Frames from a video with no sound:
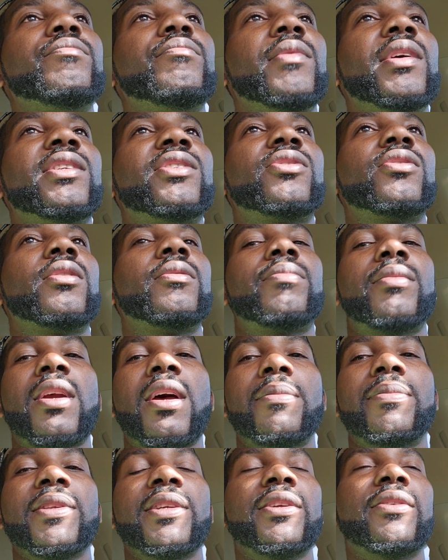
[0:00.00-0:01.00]
make sure I'm
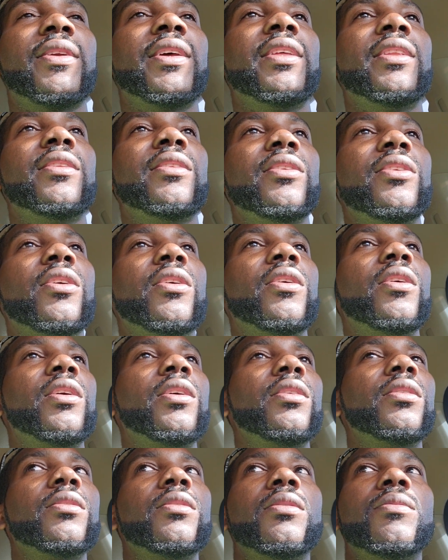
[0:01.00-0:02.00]
properly grading the
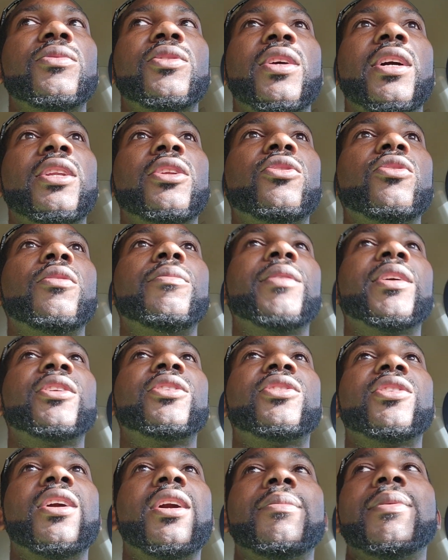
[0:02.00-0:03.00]
yard. I'm trying to do a better
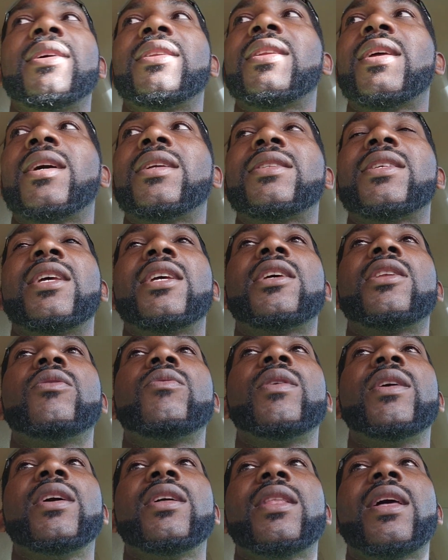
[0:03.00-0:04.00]
job at not taking
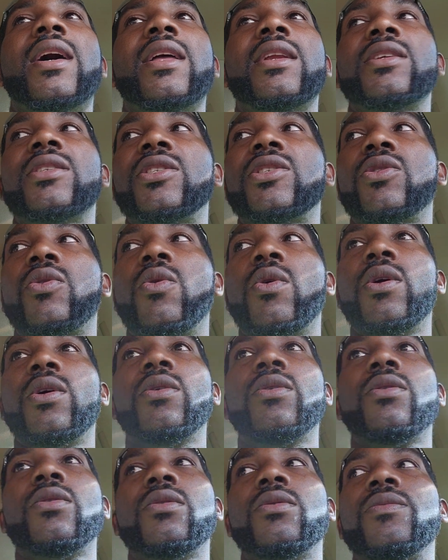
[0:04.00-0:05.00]
away a lot of
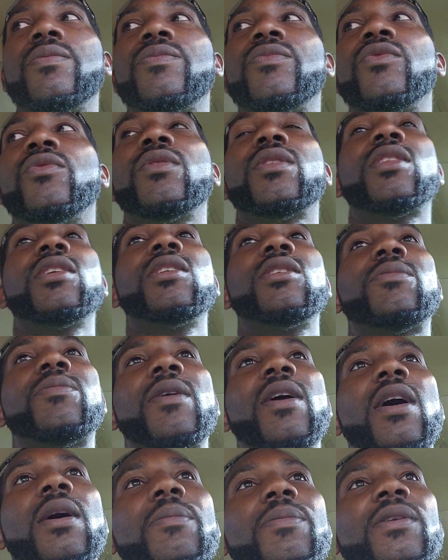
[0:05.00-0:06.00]
soil with these
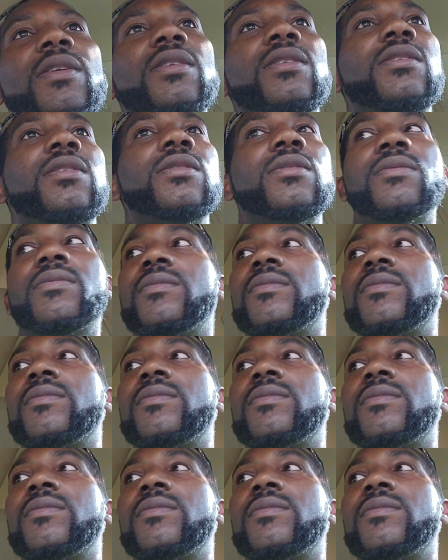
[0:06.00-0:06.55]
properties.